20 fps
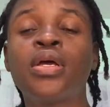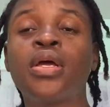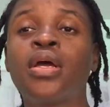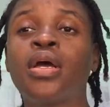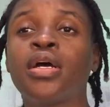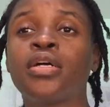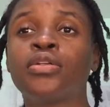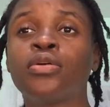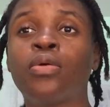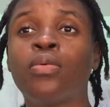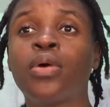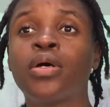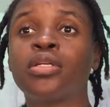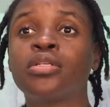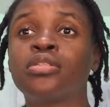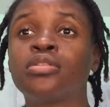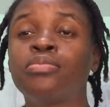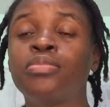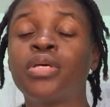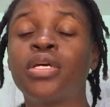I don't want it
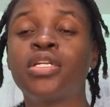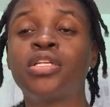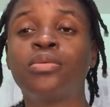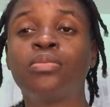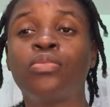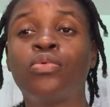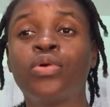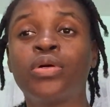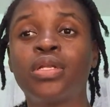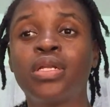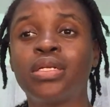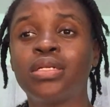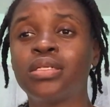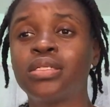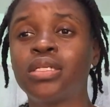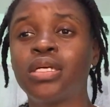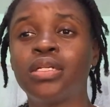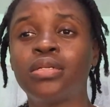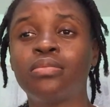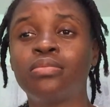to be any more
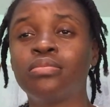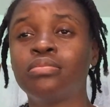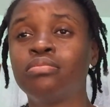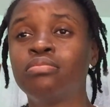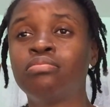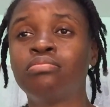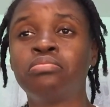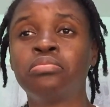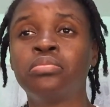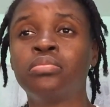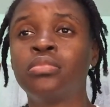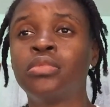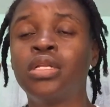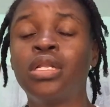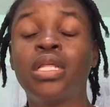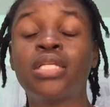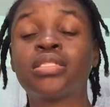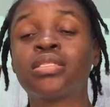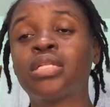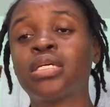than
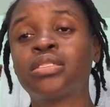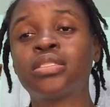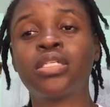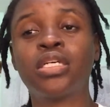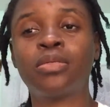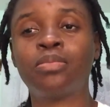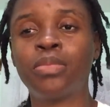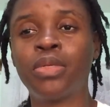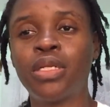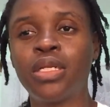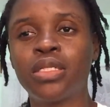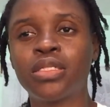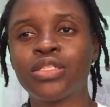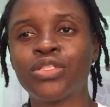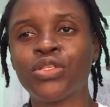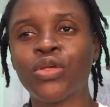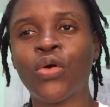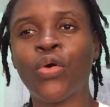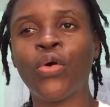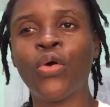less than 10 minutes,
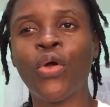so